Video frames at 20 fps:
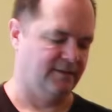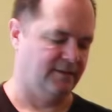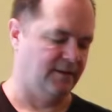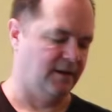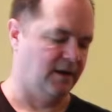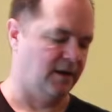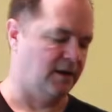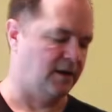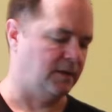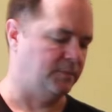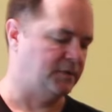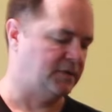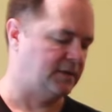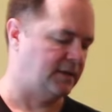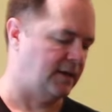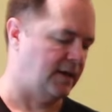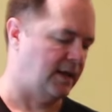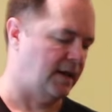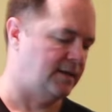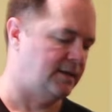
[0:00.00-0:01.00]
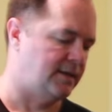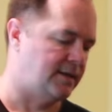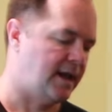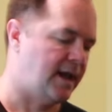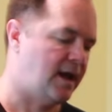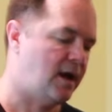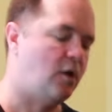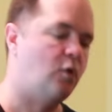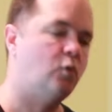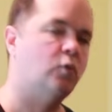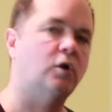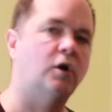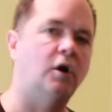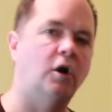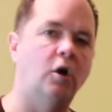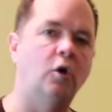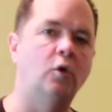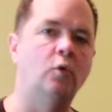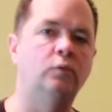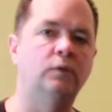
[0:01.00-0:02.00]
knobs, and now we're
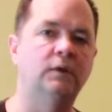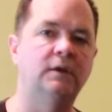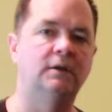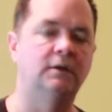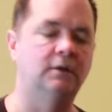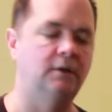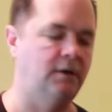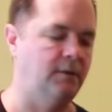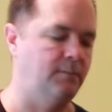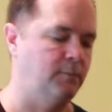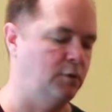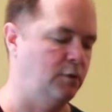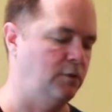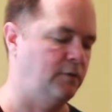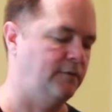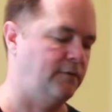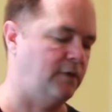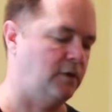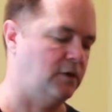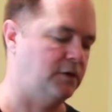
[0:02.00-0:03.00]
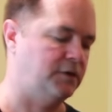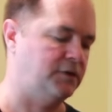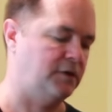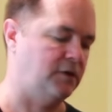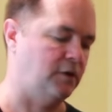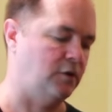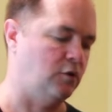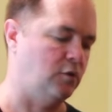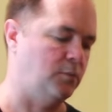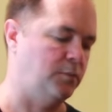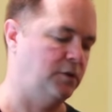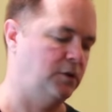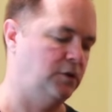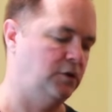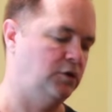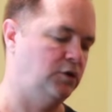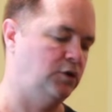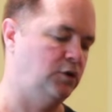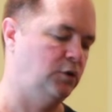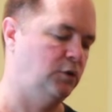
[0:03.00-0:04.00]
only going to move our scope
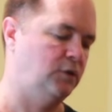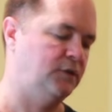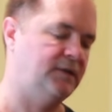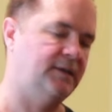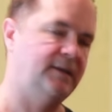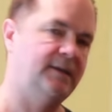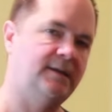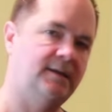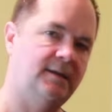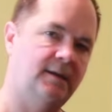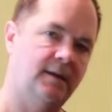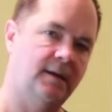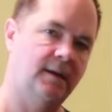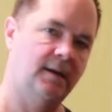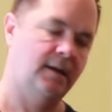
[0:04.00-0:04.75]
using